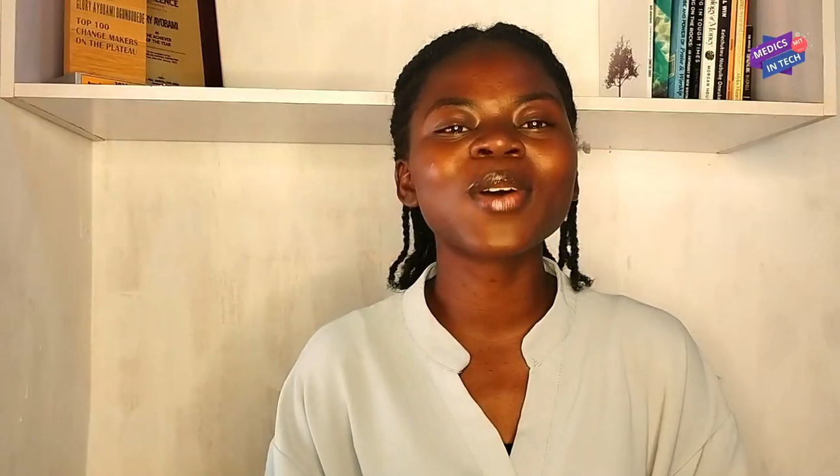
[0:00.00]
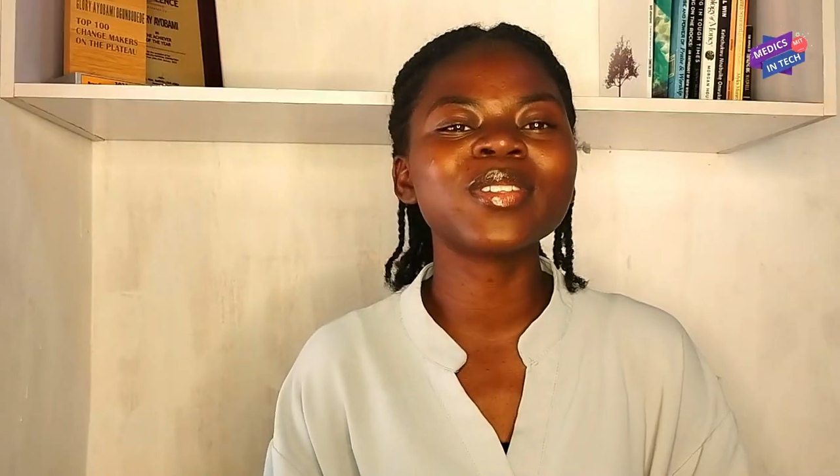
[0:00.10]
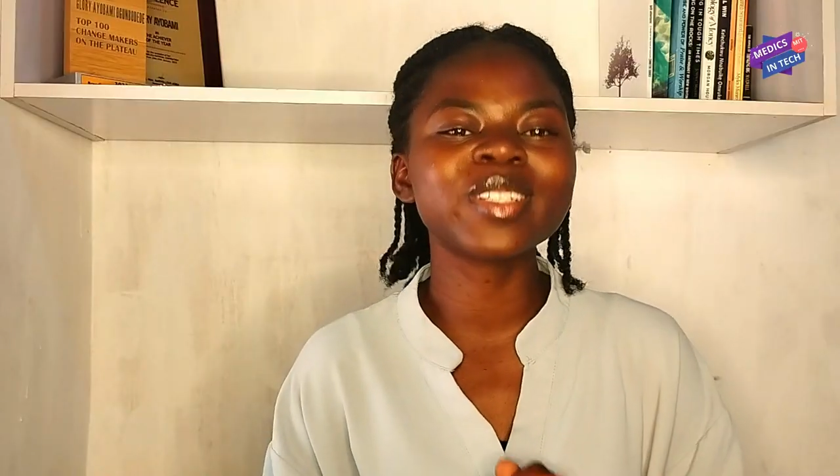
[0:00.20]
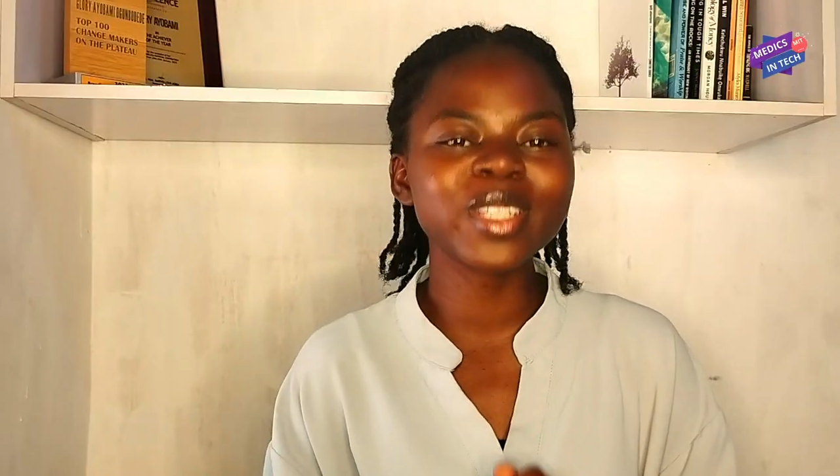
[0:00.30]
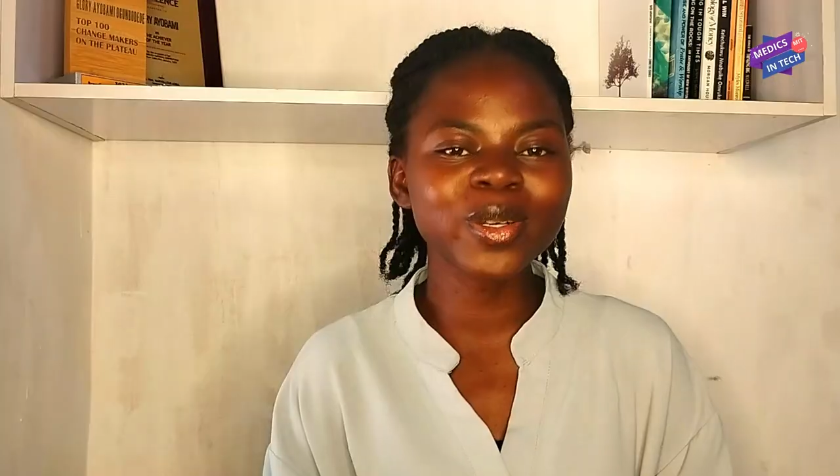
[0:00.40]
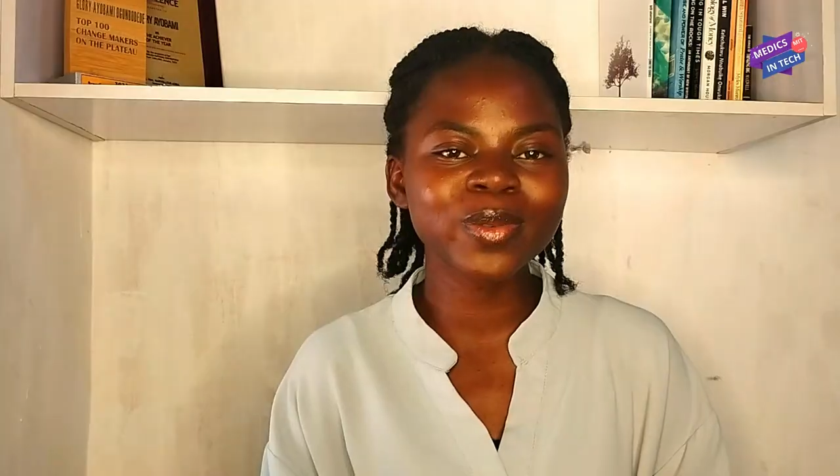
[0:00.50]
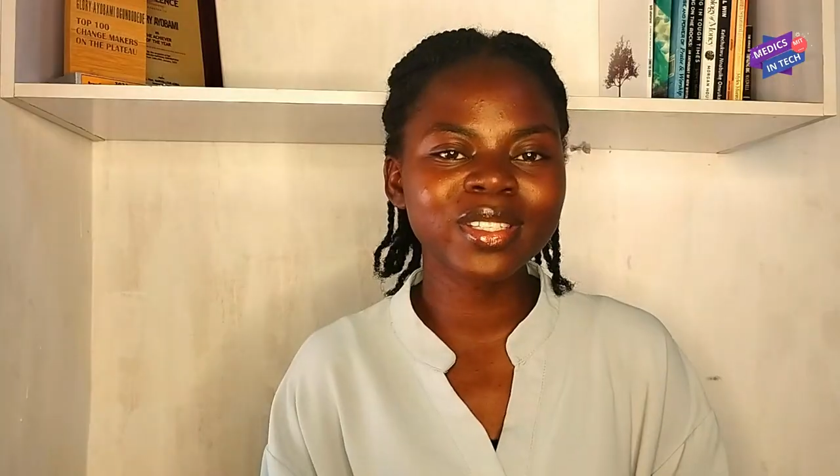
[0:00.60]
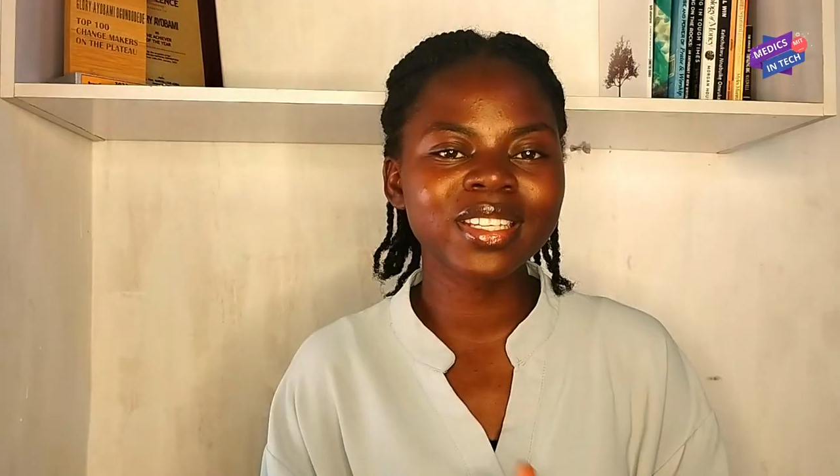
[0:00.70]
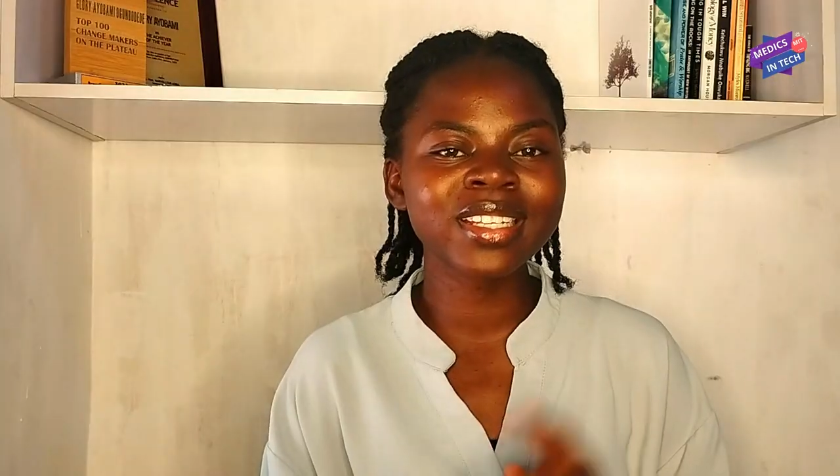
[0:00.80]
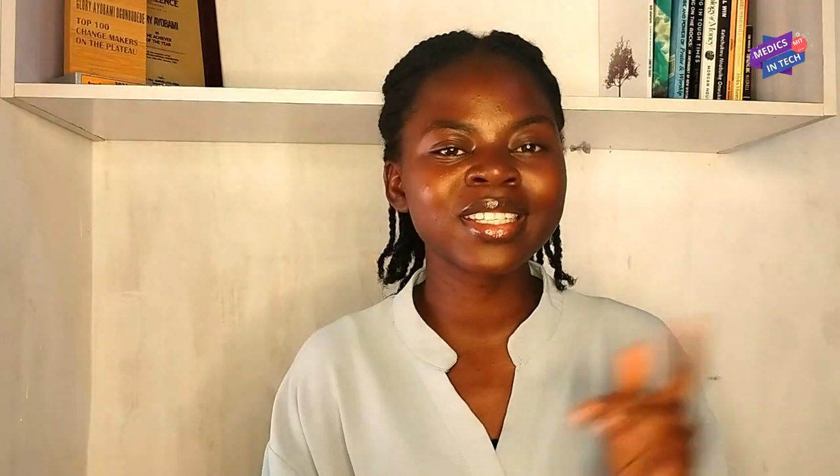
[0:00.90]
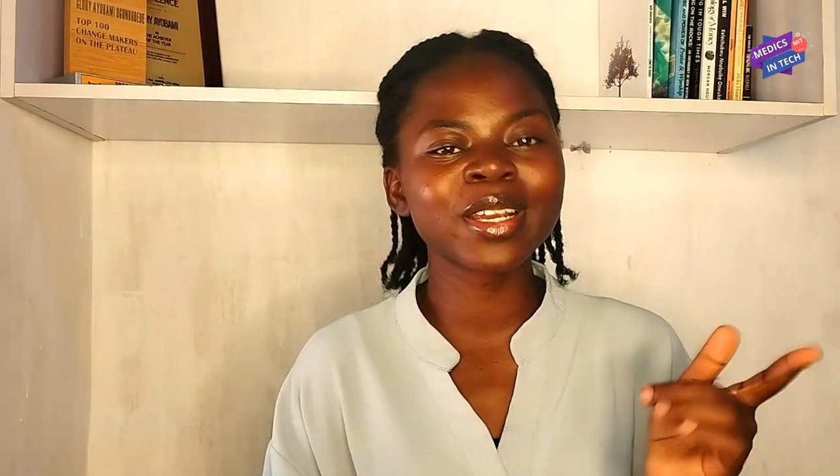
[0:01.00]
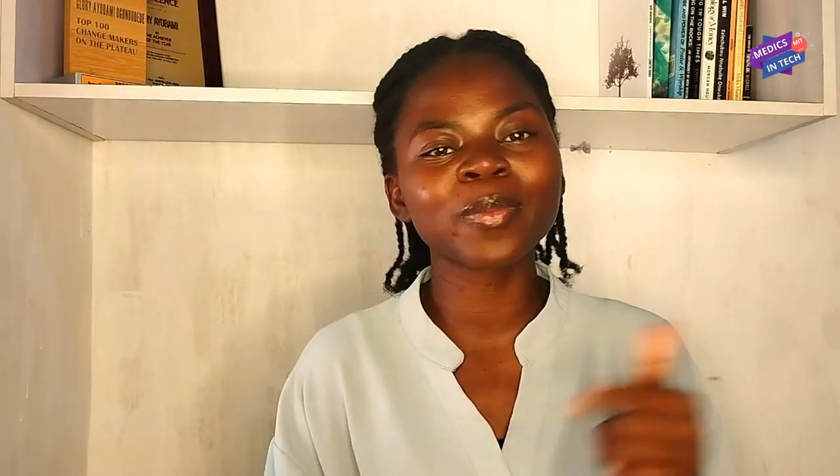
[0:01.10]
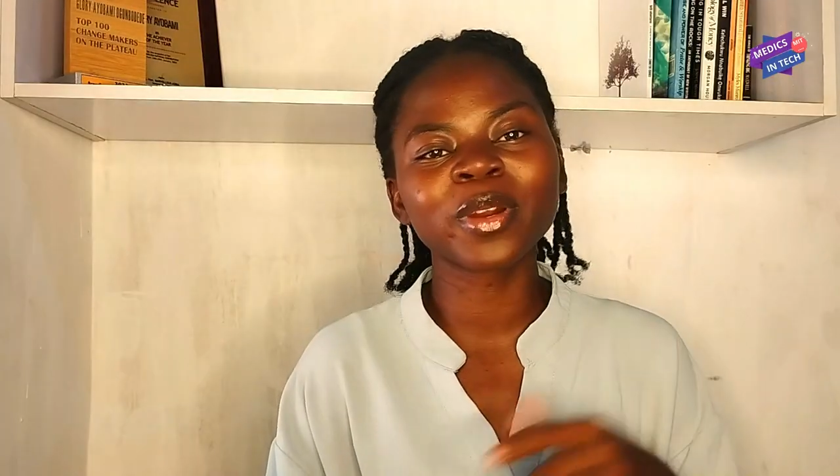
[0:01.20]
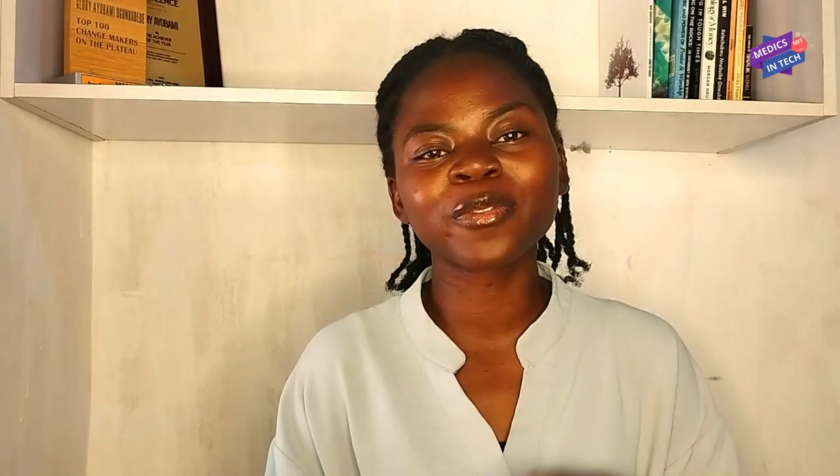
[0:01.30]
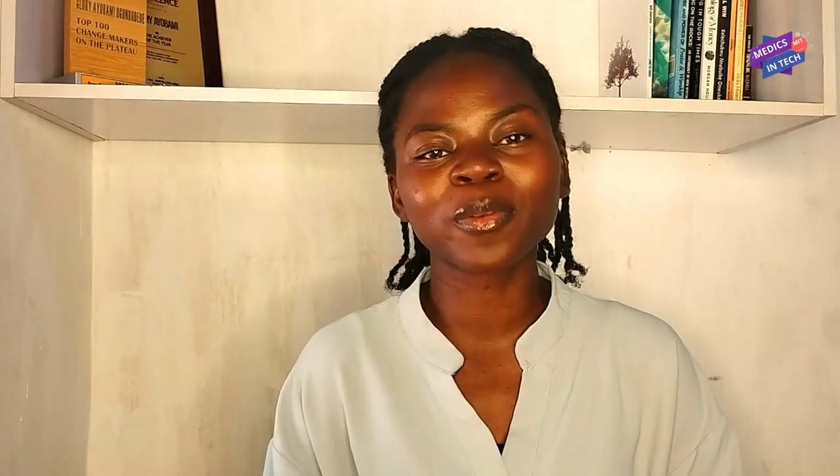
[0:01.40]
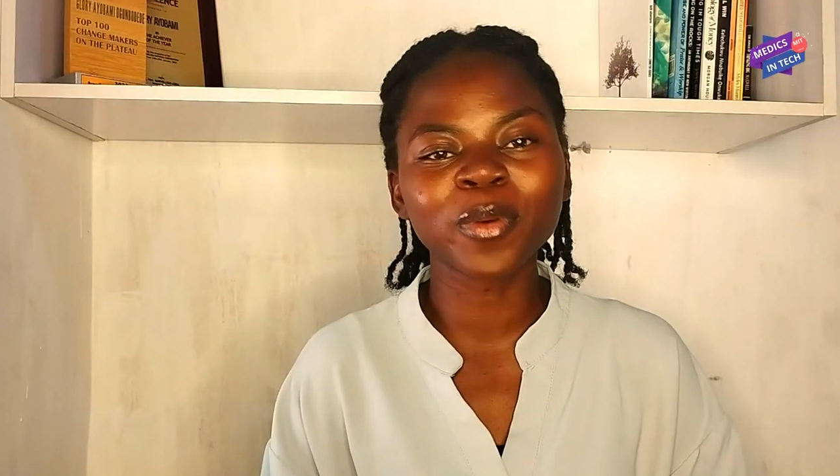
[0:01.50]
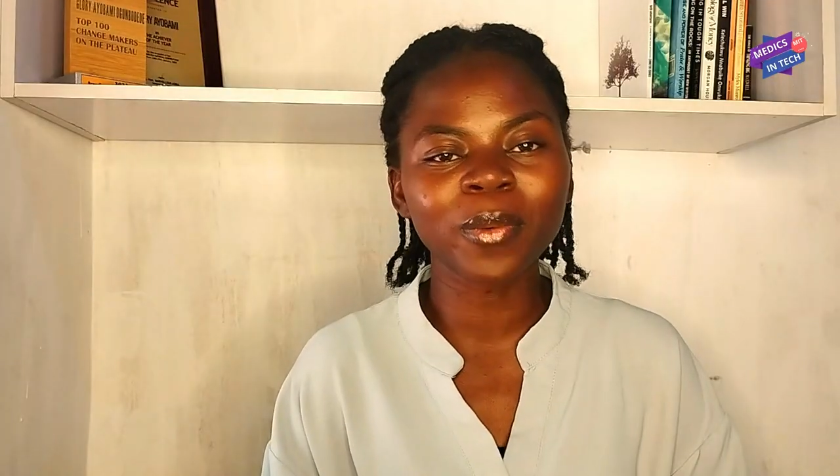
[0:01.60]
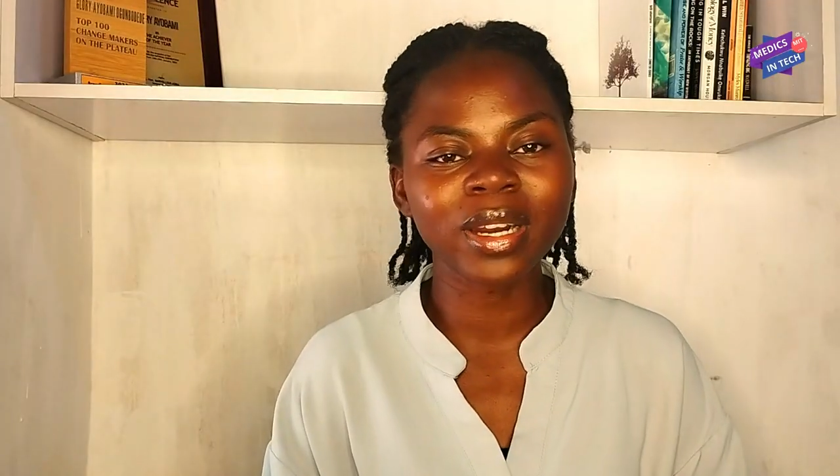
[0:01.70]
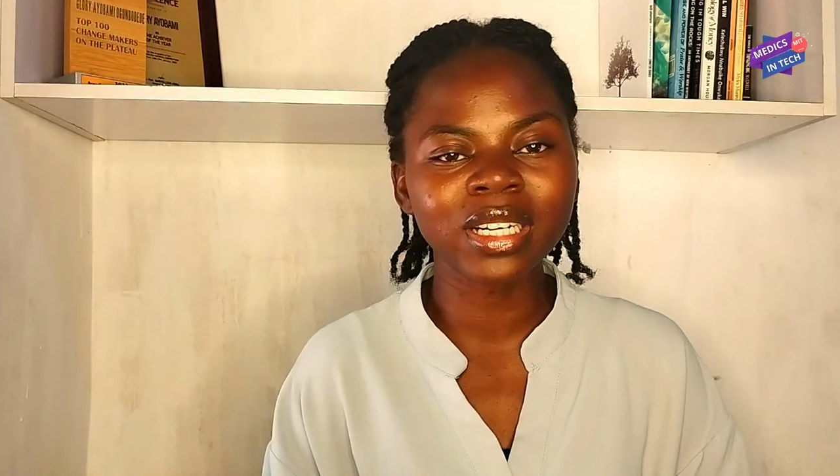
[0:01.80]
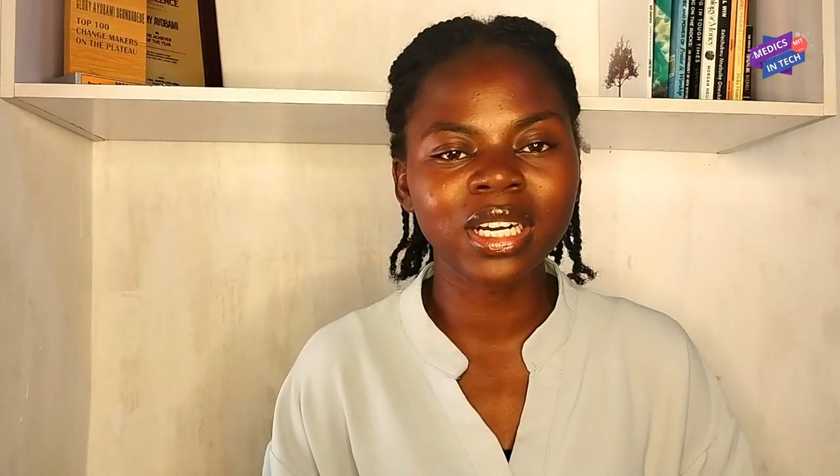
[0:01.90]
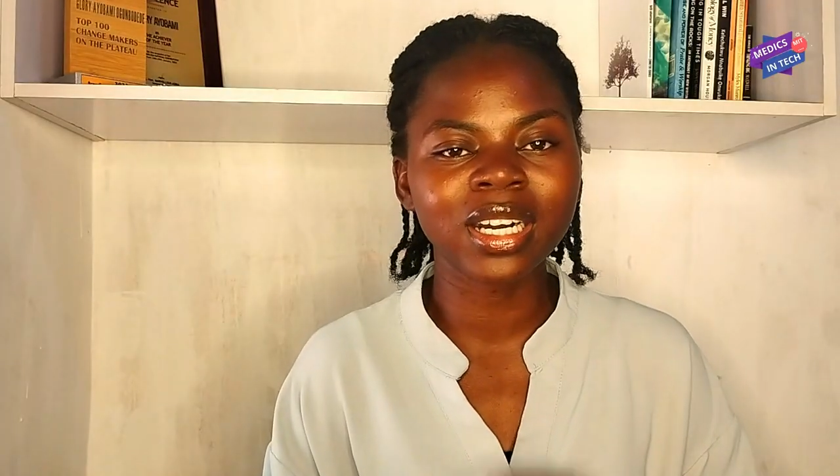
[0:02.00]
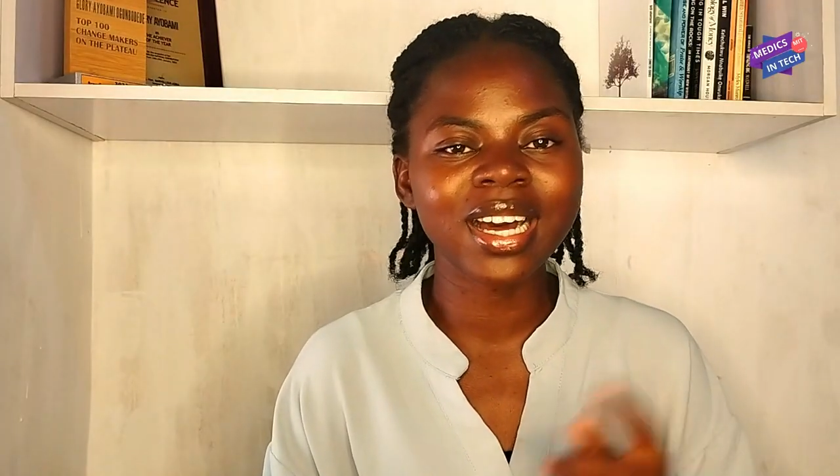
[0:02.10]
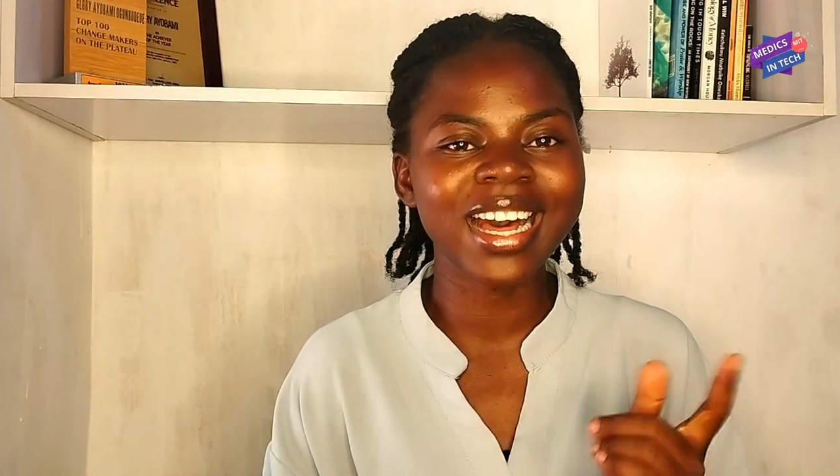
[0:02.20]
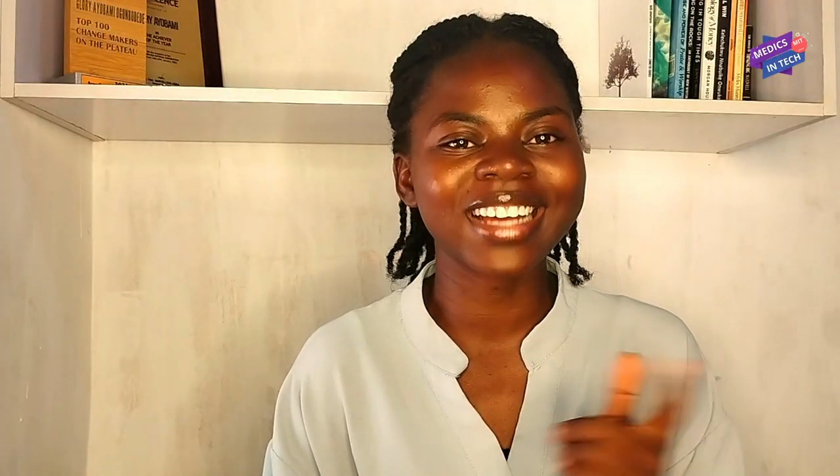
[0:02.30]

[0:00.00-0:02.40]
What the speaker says: on the news, let's take a break from Rwanda